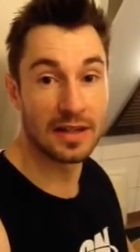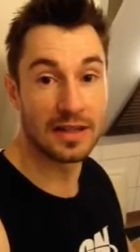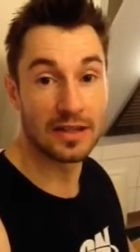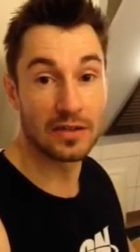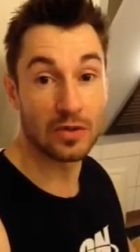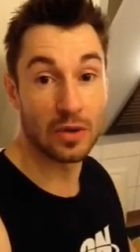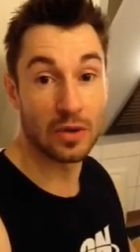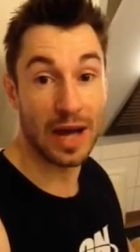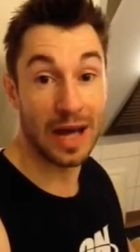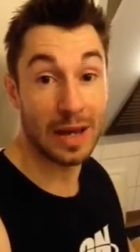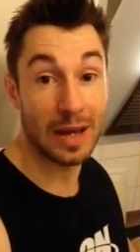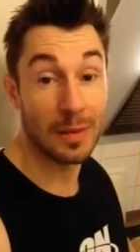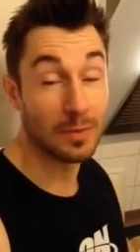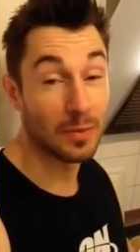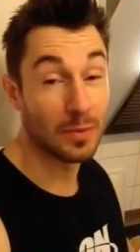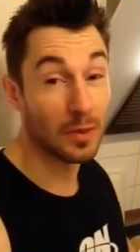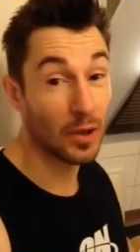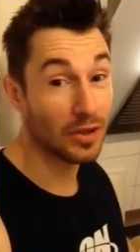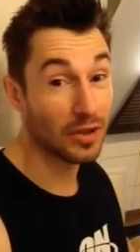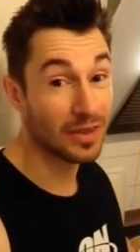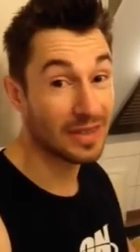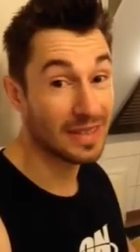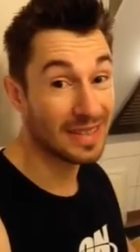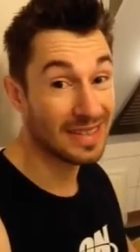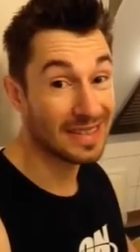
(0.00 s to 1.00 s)
So I'm
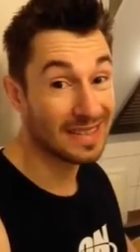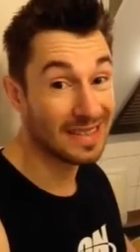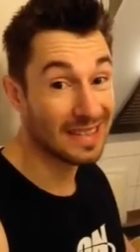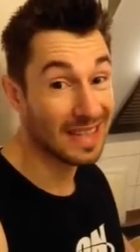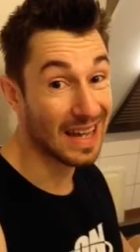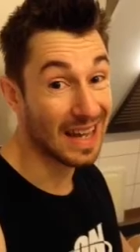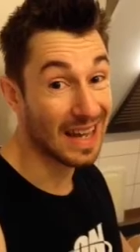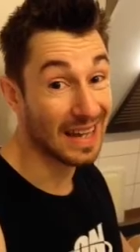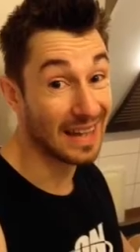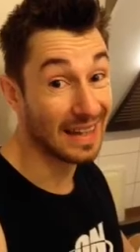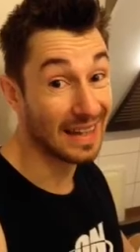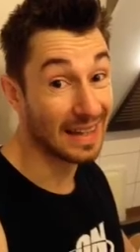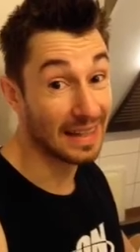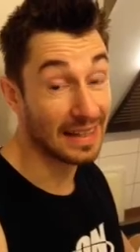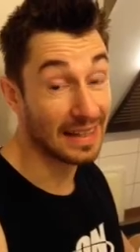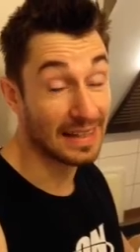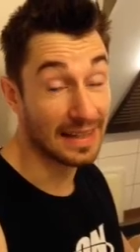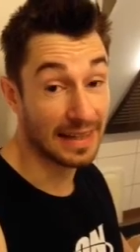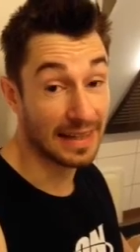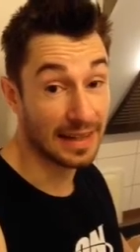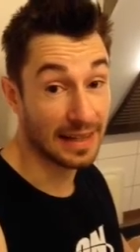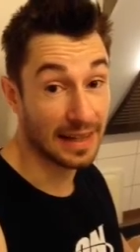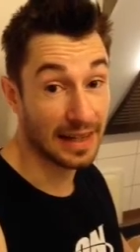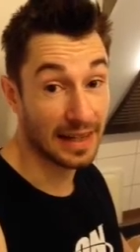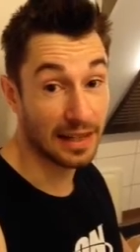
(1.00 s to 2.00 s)
not decided
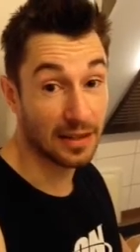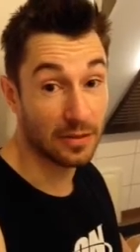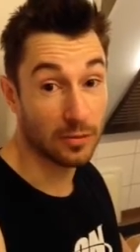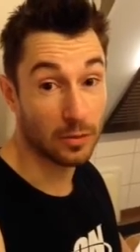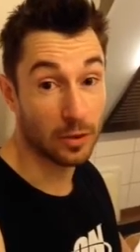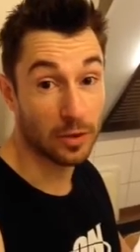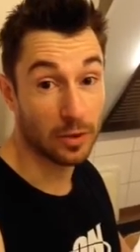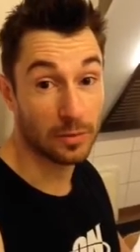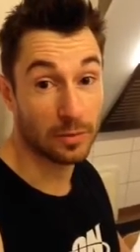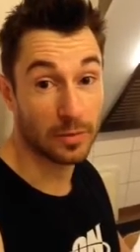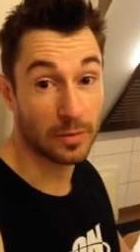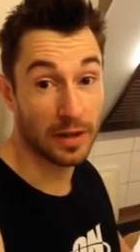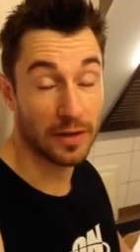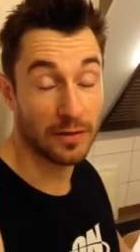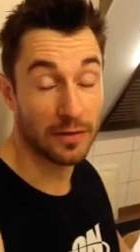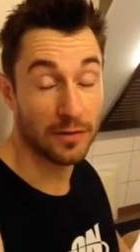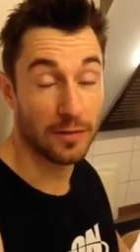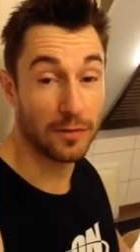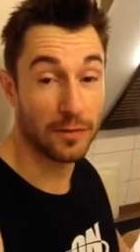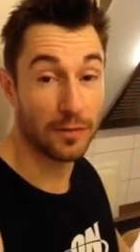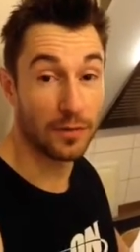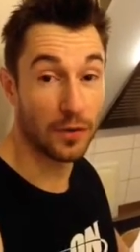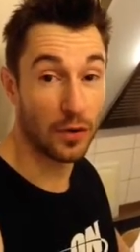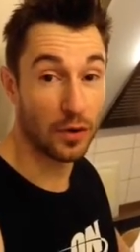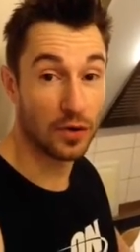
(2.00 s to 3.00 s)
yet what my
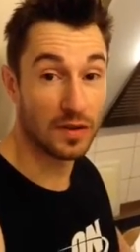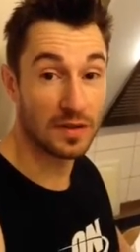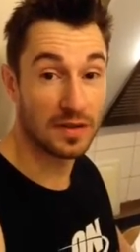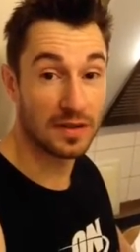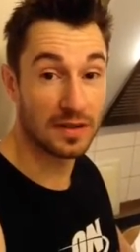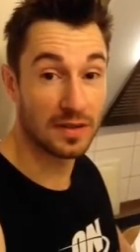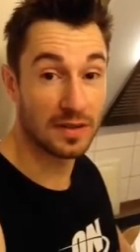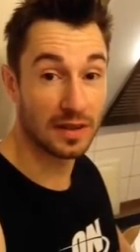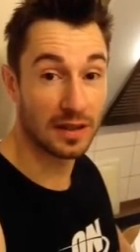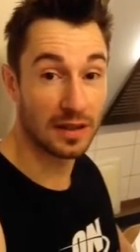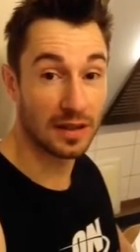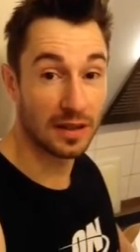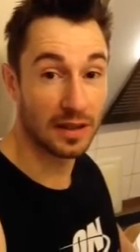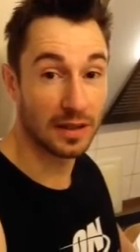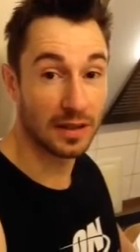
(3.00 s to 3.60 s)
first